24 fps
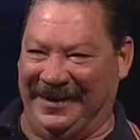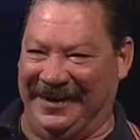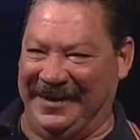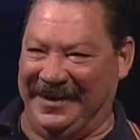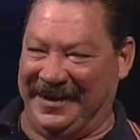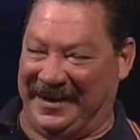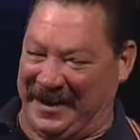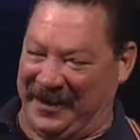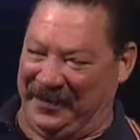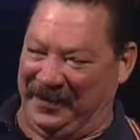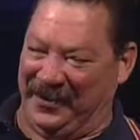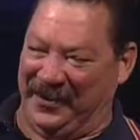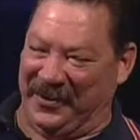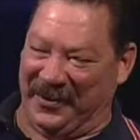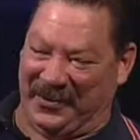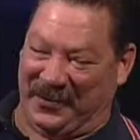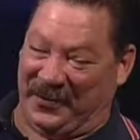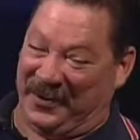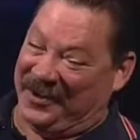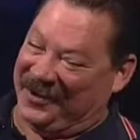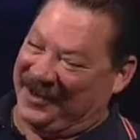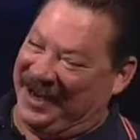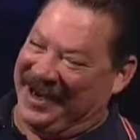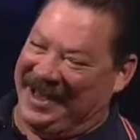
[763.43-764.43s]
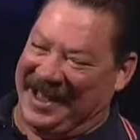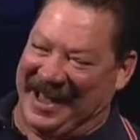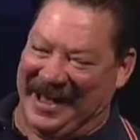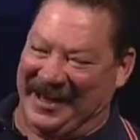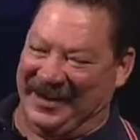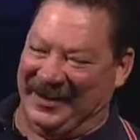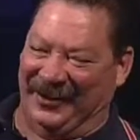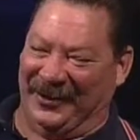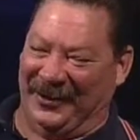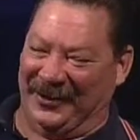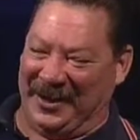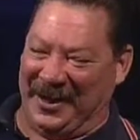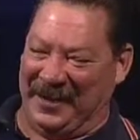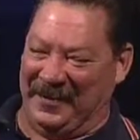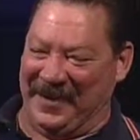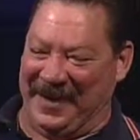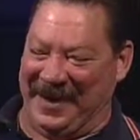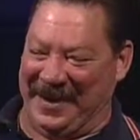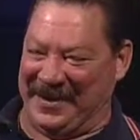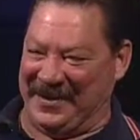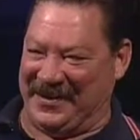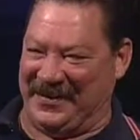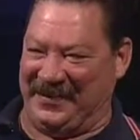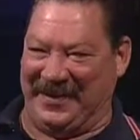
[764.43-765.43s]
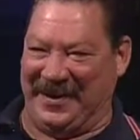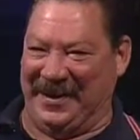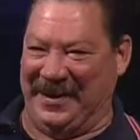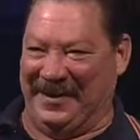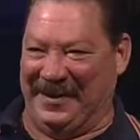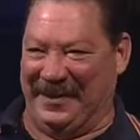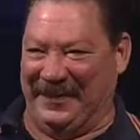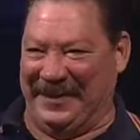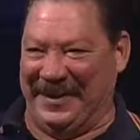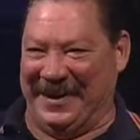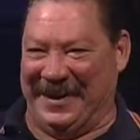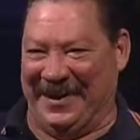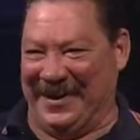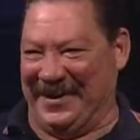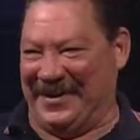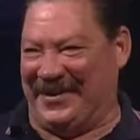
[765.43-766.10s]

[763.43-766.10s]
A couple of those words I'd have had to look up how to spell. I'll be